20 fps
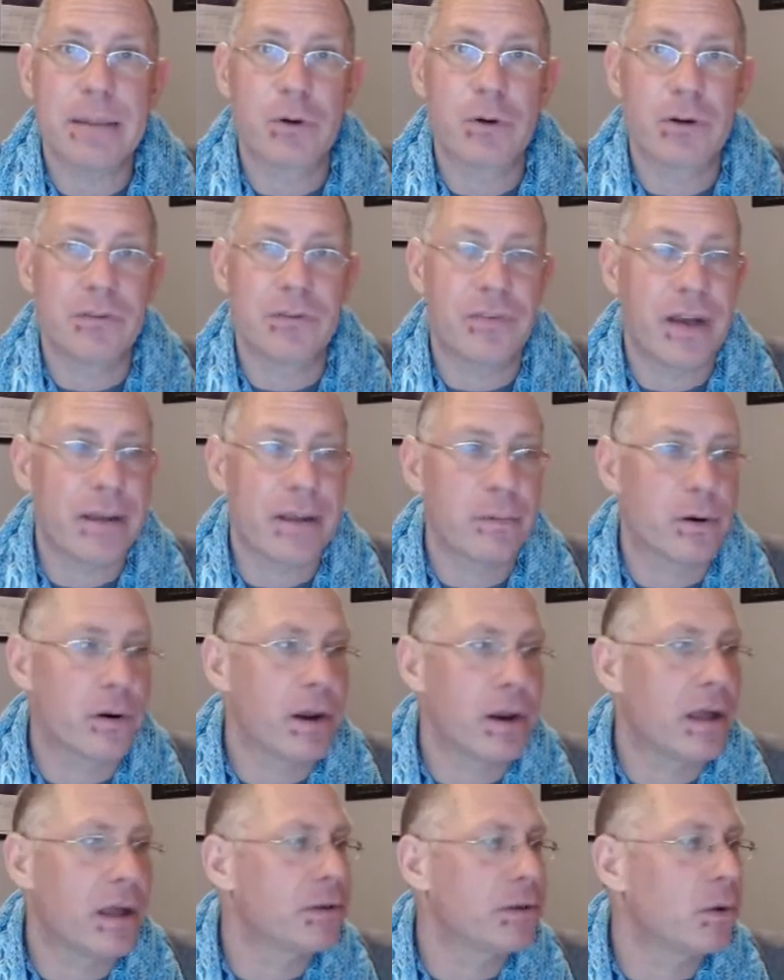Fiber
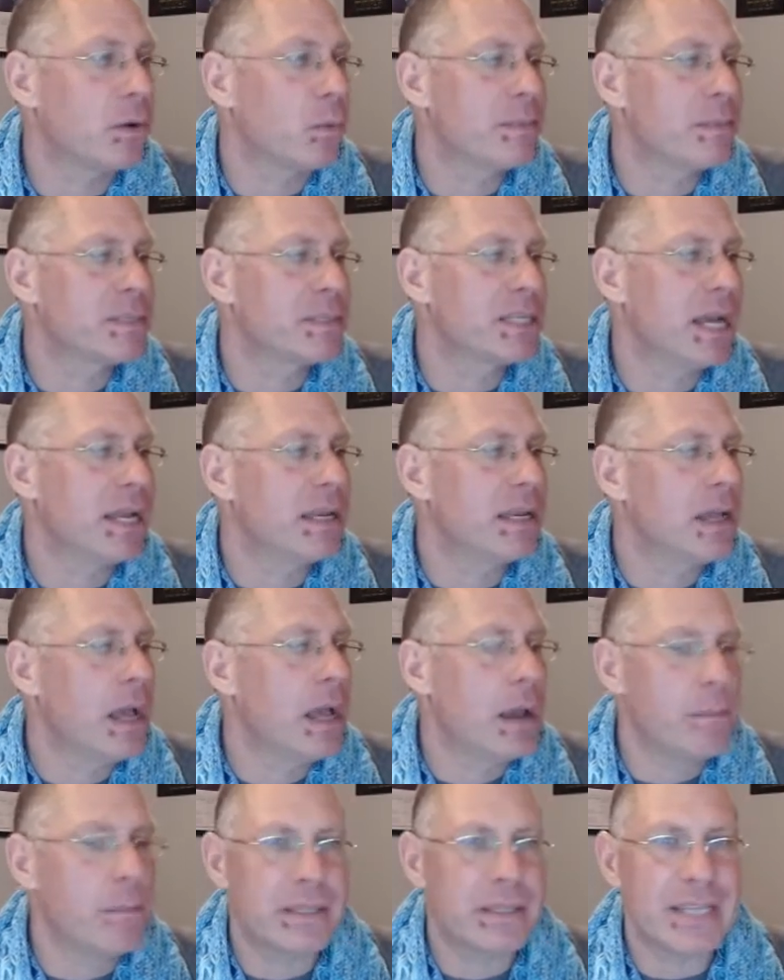on their website,
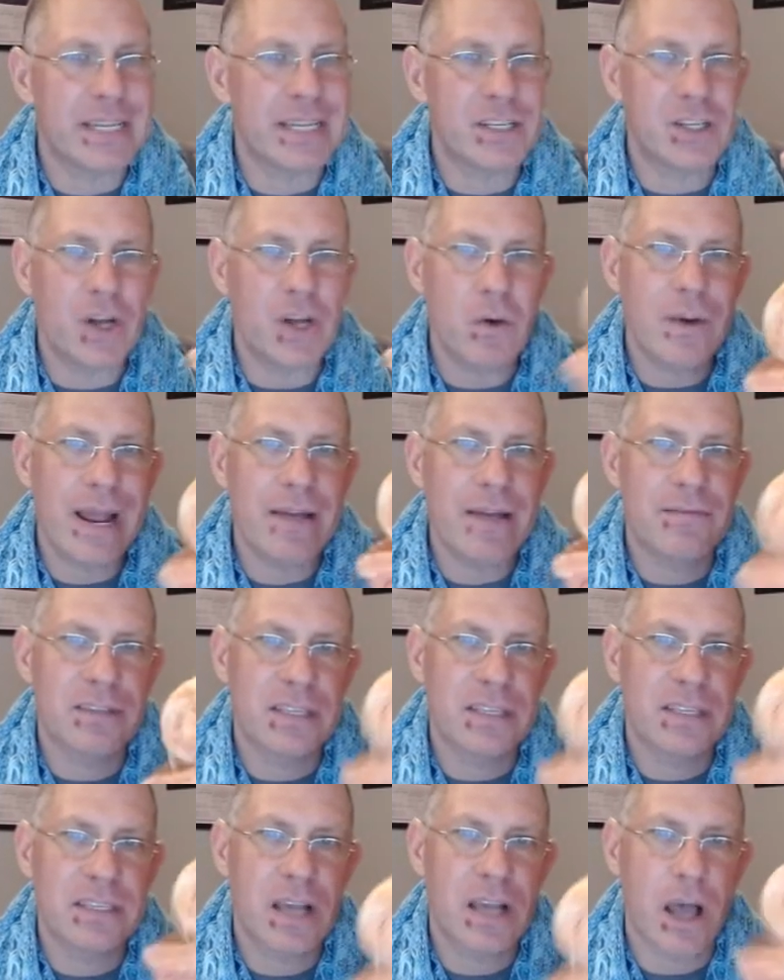but they don't have
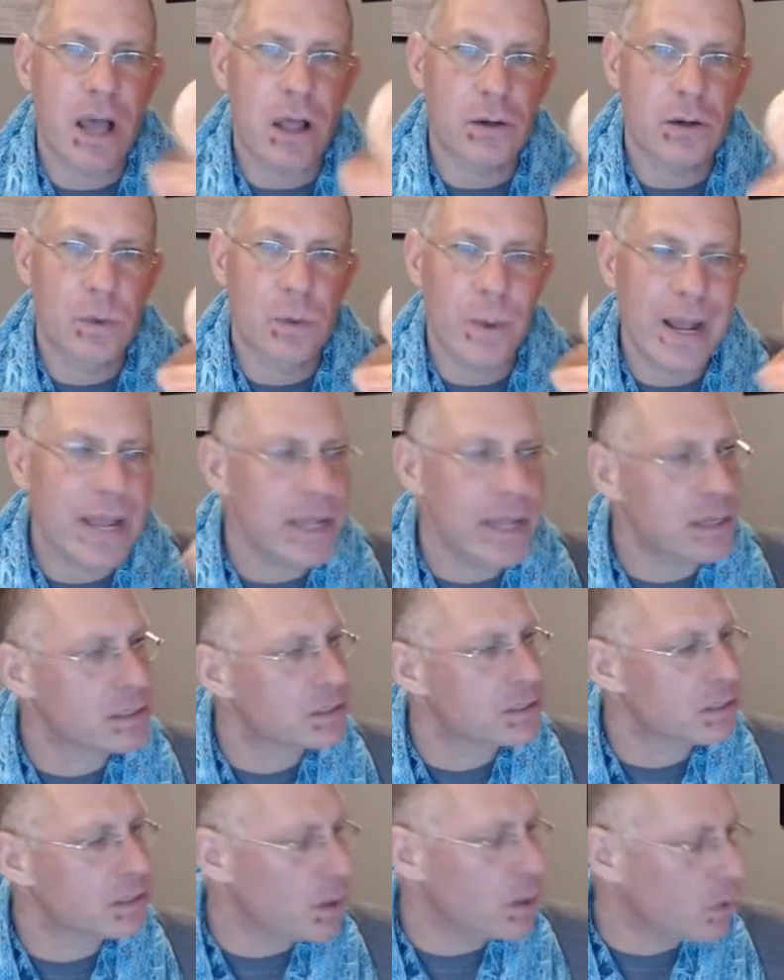this colorway,
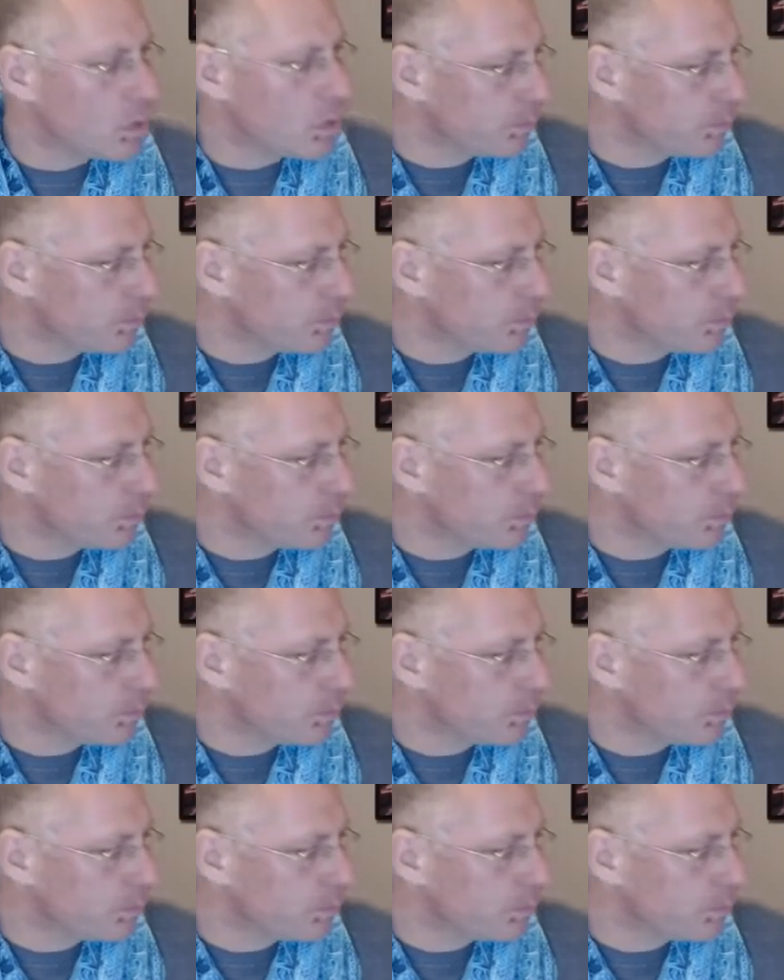so